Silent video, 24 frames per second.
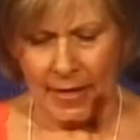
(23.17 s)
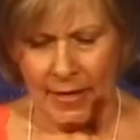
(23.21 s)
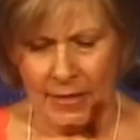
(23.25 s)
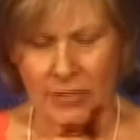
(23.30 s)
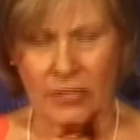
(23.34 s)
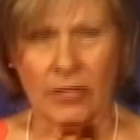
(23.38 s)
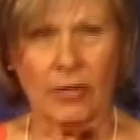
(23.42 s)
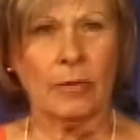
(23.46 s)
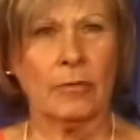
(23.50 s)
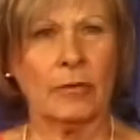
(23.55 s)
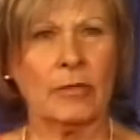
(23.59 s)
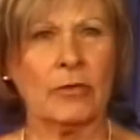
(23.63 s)

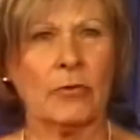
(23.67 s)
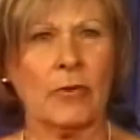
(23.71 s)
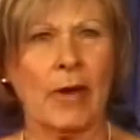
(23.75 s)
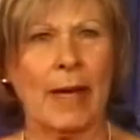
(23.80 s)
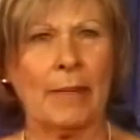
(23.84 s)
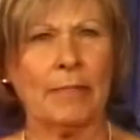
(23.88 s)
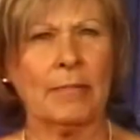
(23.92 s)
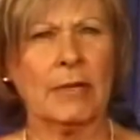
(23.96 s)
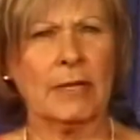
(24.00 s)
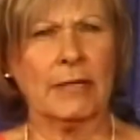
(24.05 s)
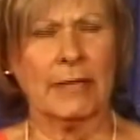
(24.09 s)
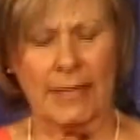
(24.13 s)
So it was a
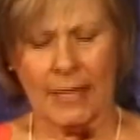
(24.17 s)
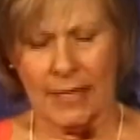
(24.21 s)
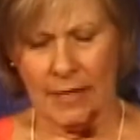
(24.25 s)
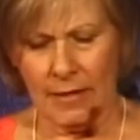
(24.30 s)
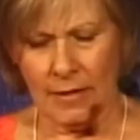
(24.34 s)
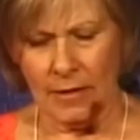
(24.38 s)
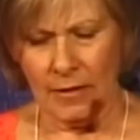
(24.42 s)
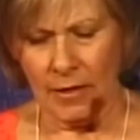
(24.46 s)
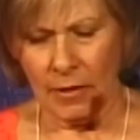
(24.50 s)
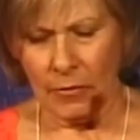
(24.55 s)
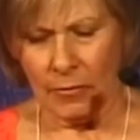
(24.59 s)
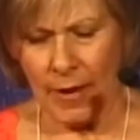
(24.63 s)

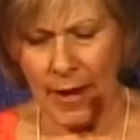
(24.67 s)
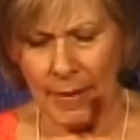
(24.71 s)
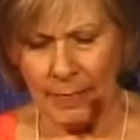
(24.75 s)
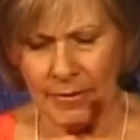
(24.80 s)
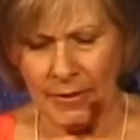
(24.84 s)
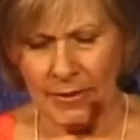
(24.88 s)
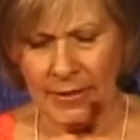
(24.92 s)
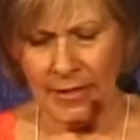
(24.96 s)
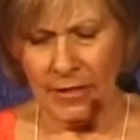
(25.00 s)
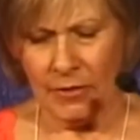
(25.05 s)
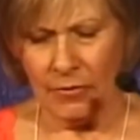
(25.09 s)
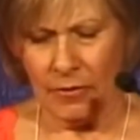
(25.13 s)

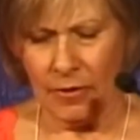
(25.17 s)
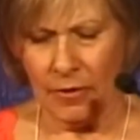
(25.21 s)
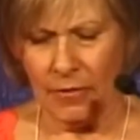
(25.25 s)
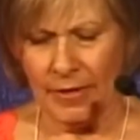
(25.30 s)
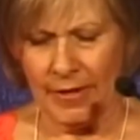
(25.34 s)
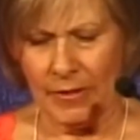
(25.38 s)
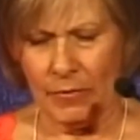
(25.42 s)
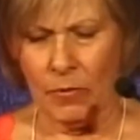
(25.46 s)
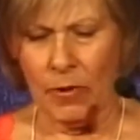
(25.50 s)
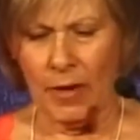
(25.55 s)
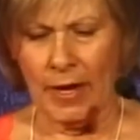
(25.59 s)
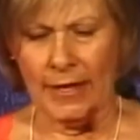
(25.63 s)
rapidly
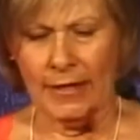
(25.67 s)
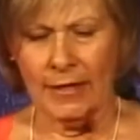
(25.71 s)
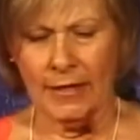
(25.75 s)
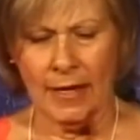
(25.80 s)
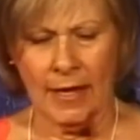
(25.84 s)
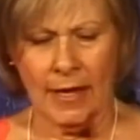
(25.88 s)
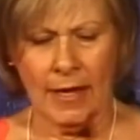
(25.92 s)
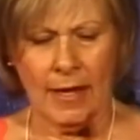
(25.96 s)
growing one.